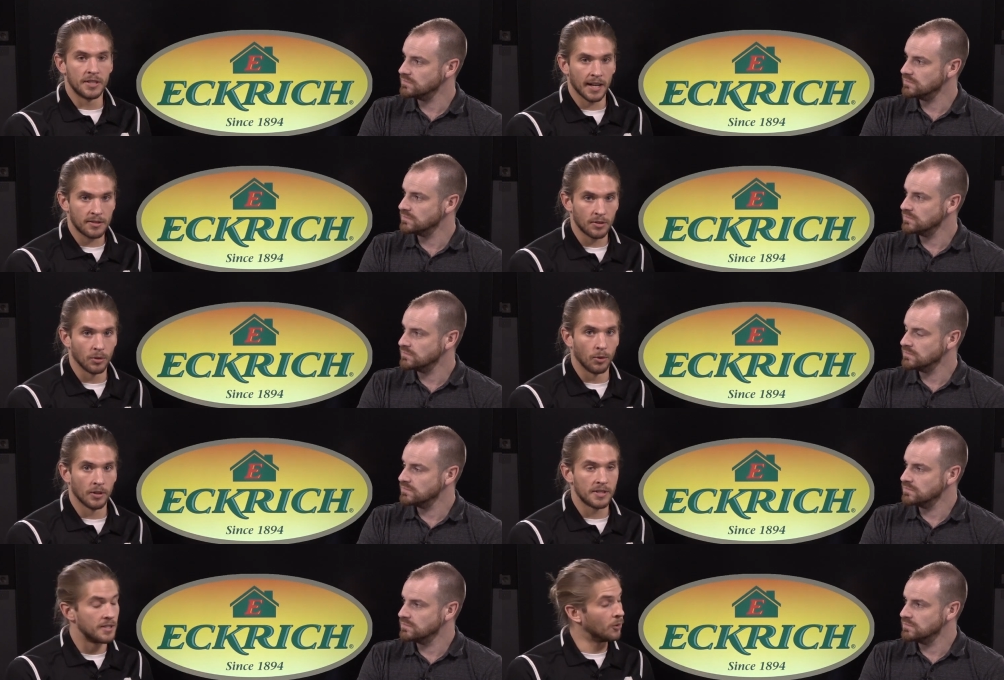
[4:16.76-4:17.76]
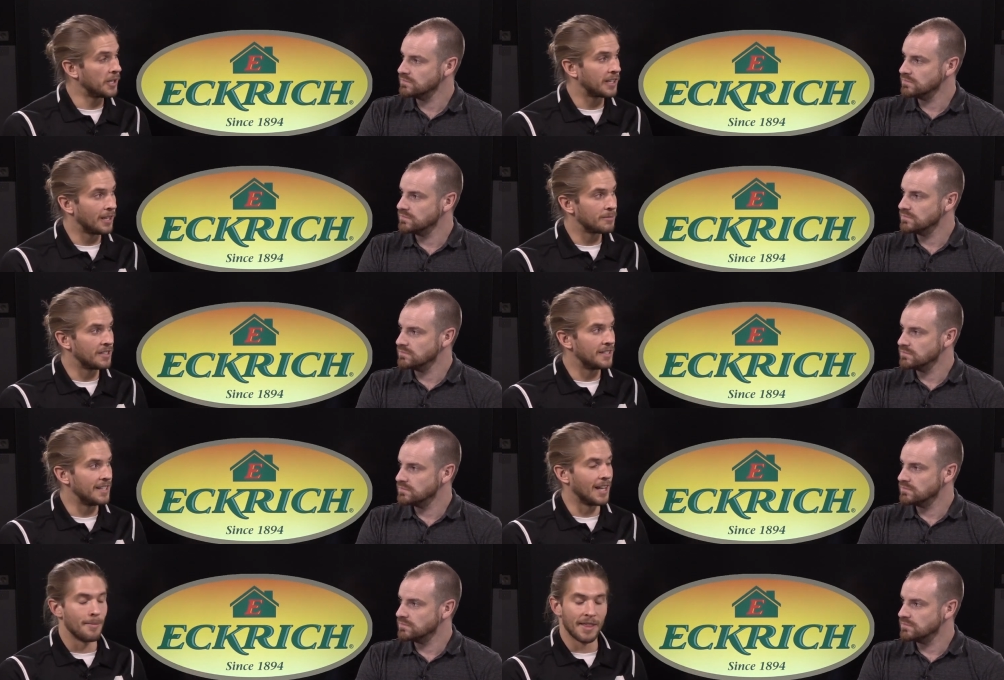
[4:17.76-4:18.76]
Speaker 1: Dexter Lawrence, the only Clemson
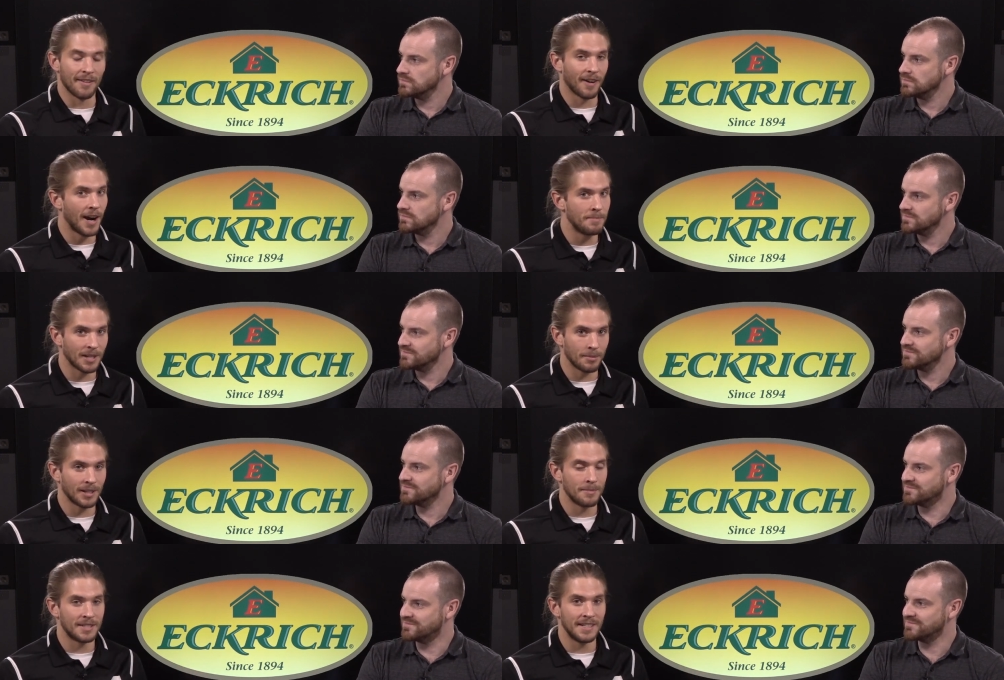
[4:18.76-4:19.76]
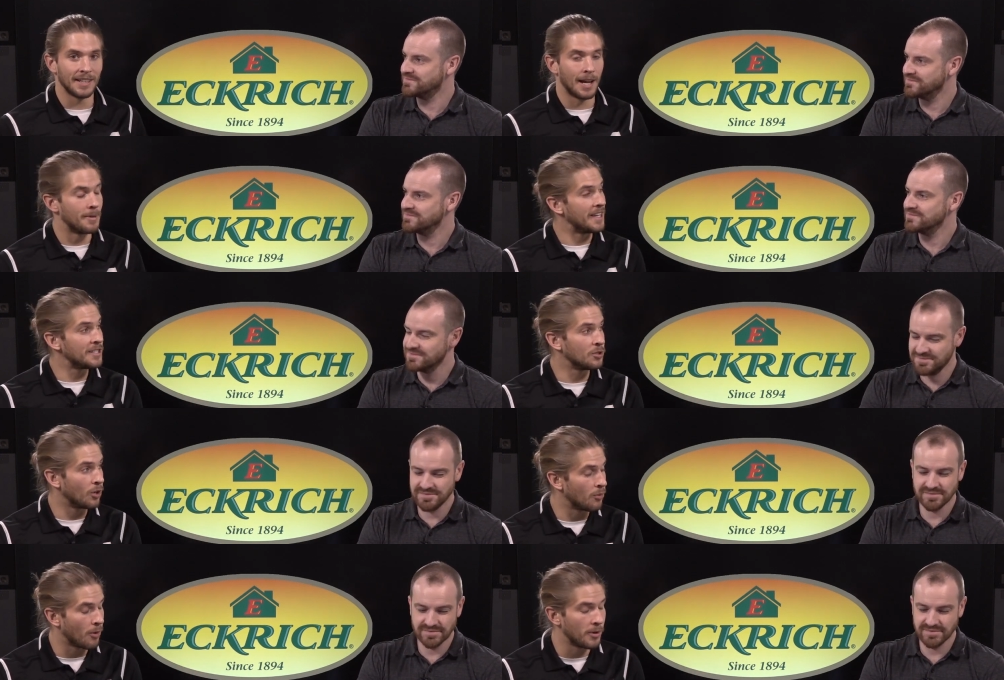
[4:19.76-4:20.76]
D lineman that have hyped up Clemson D lineman. He's the
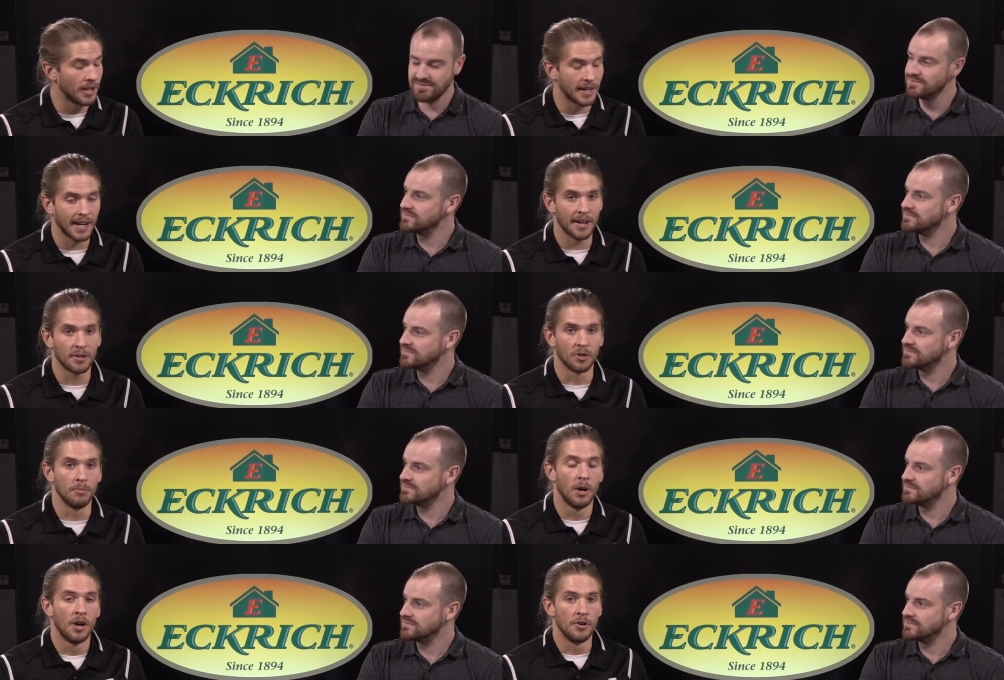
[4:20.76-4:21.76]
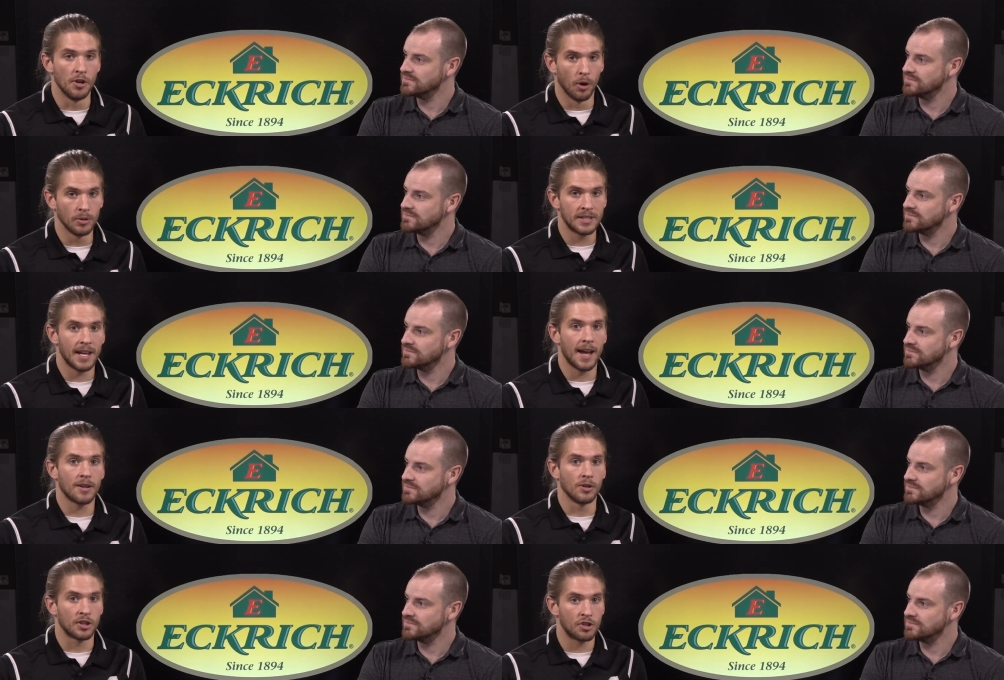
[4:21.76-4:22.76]
only one we like out of the group. Nose
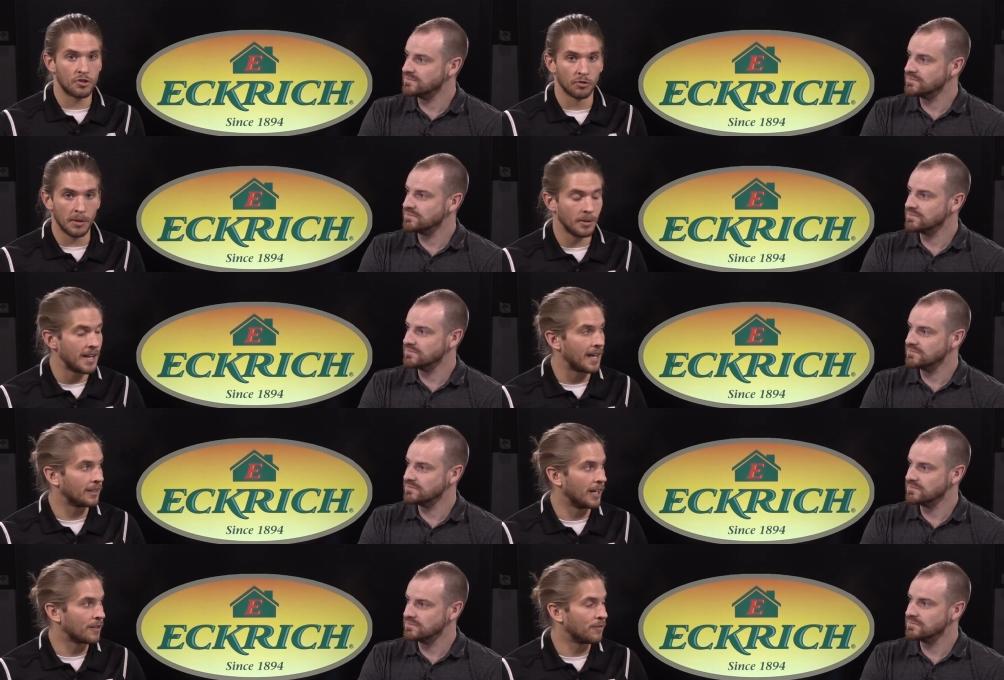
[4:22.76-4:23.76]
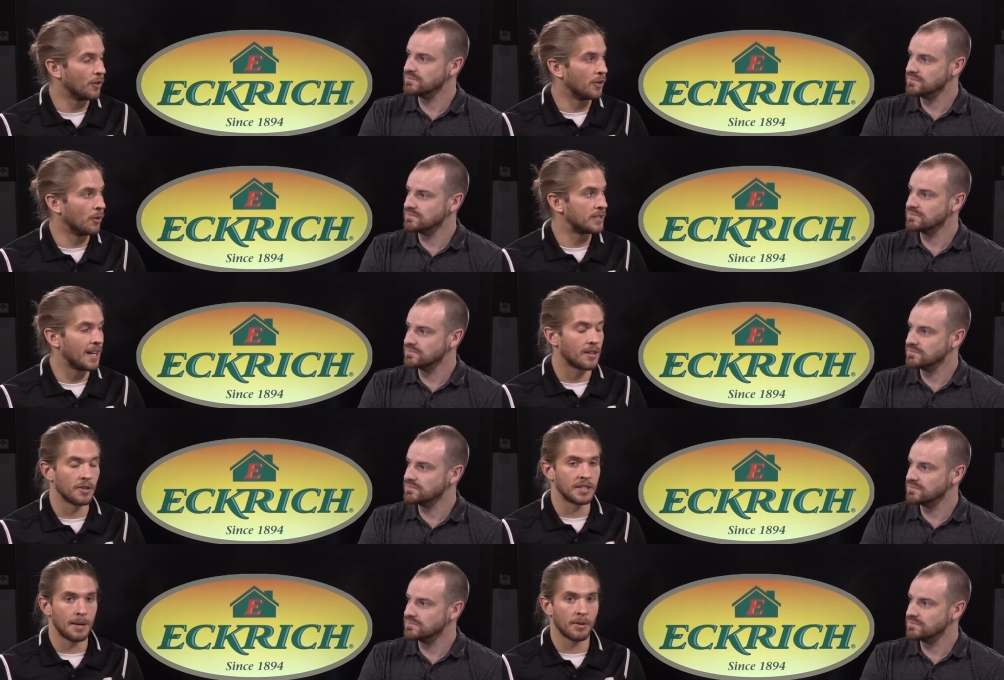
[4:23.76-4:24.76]
tackle, extremely athletic for a nose
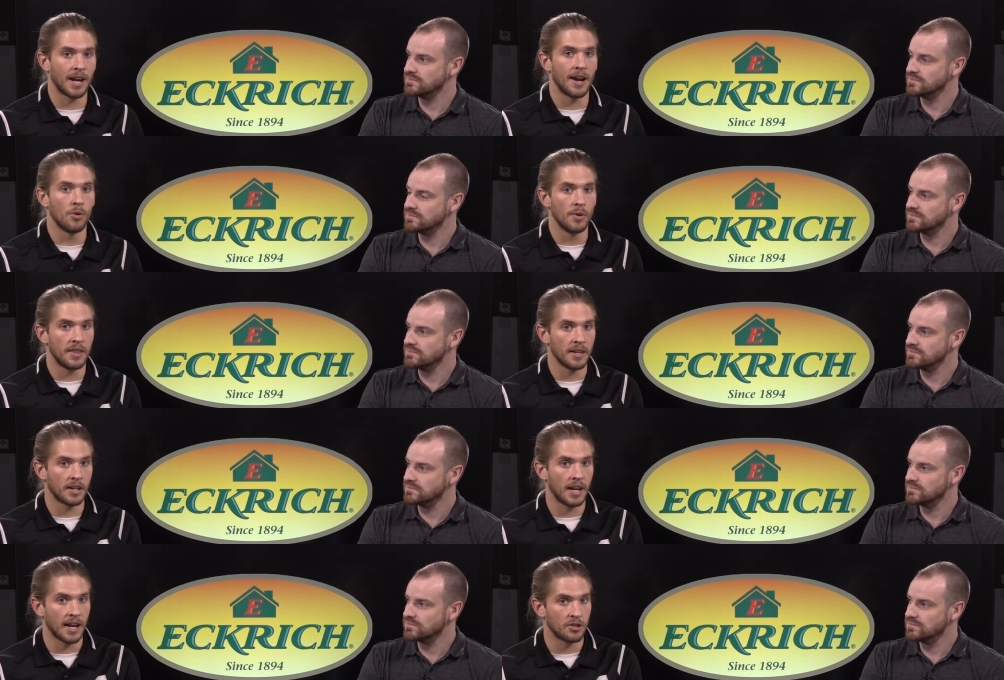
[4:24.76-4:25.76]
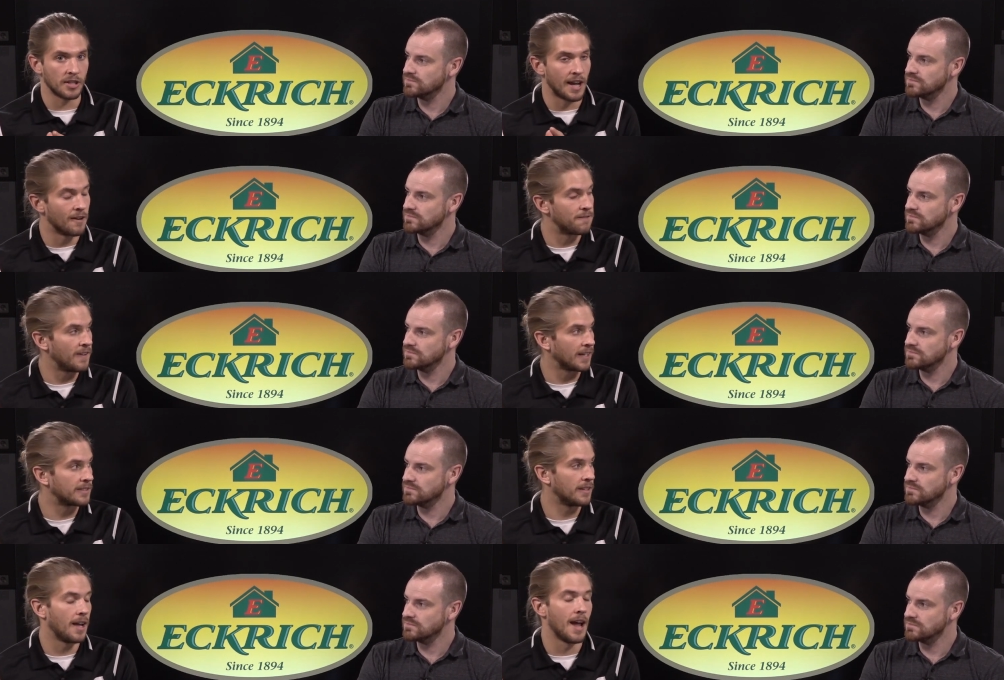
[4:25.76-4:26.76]
tackle, the type of guy who we think could actually
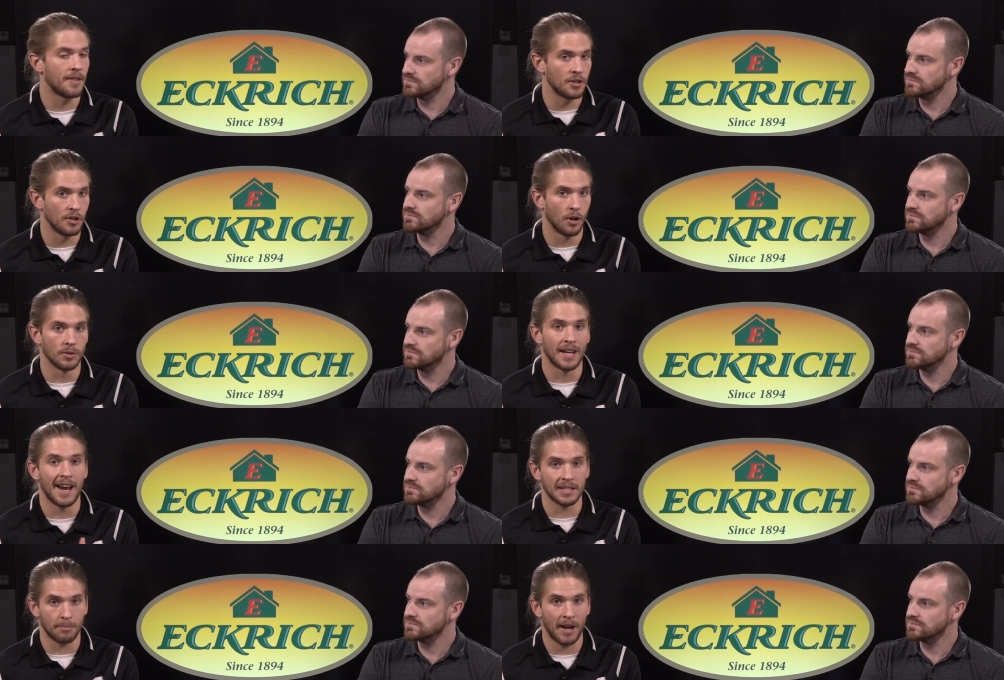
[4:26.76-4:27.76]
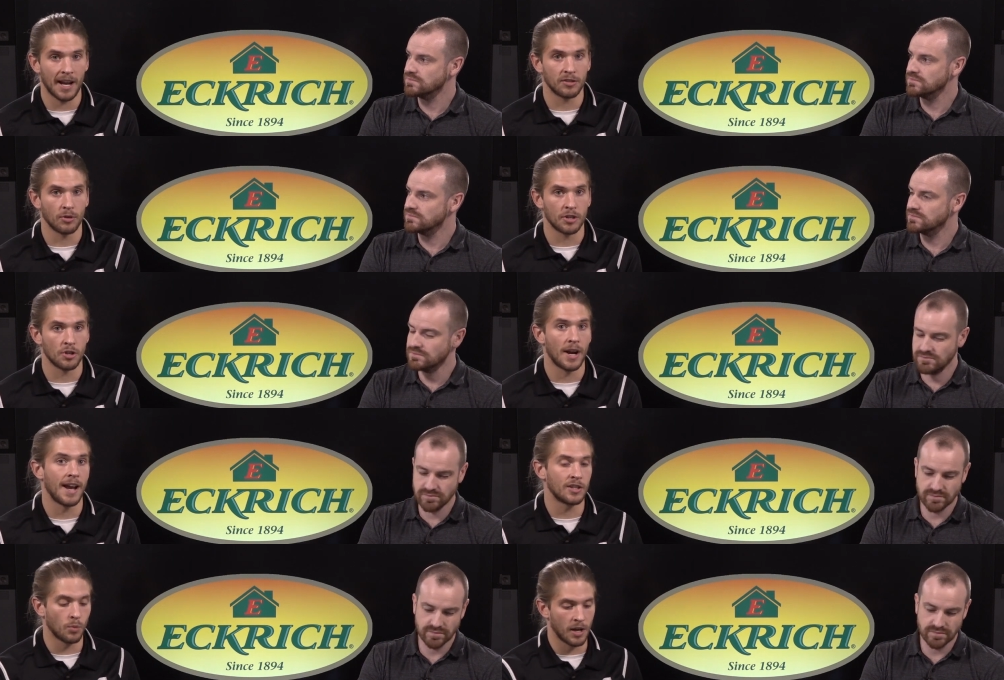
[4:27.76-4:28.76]
affect at the nose as a pass rusher
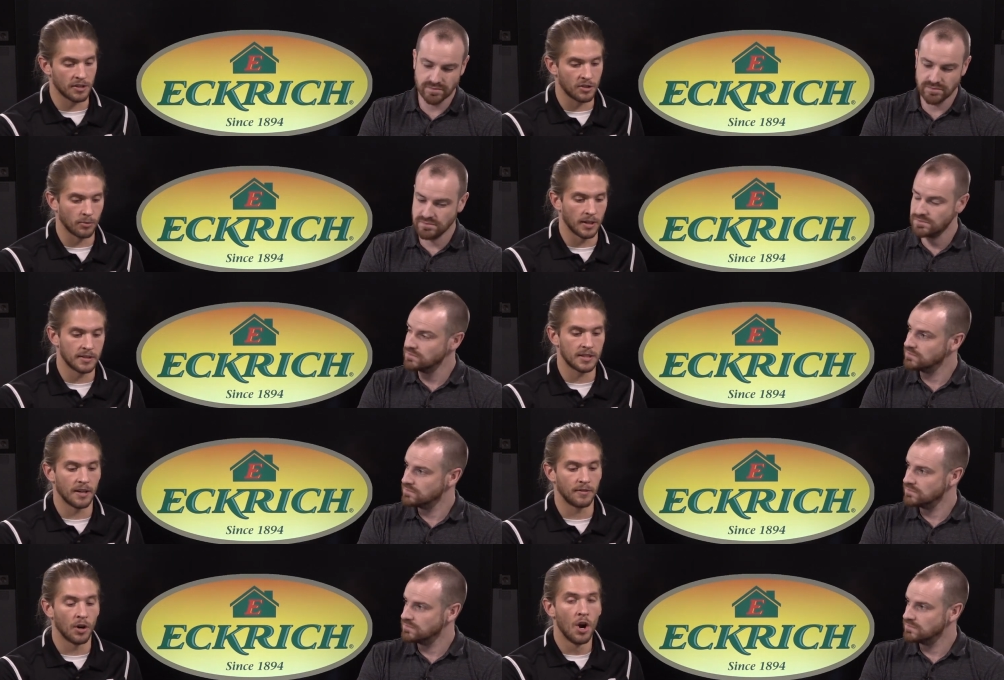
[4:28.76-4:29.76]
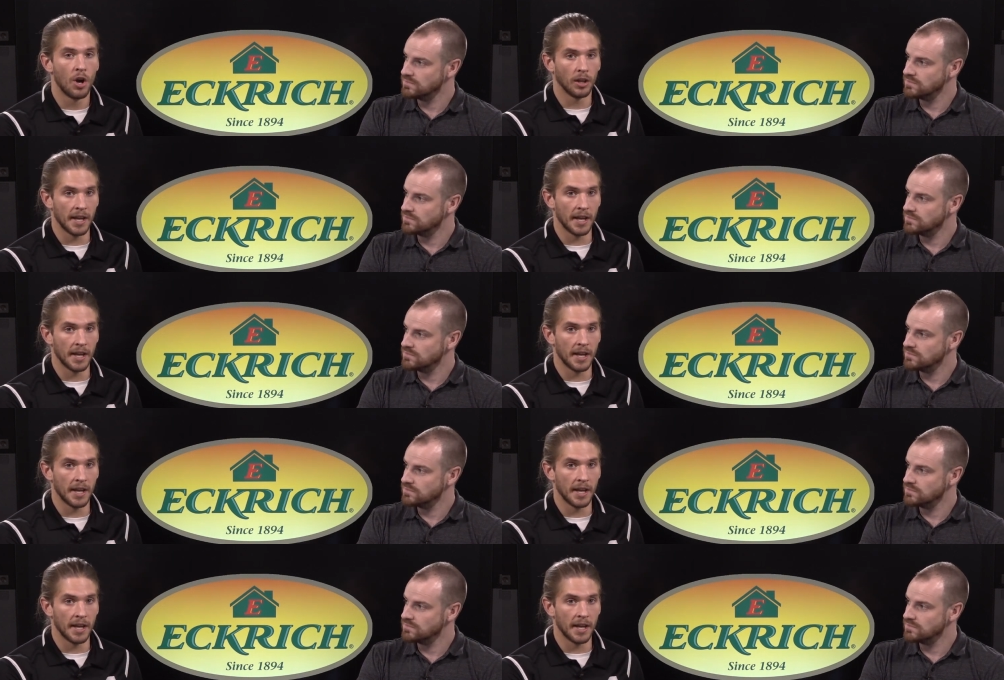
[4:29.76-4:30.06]
as well as a run stuffer.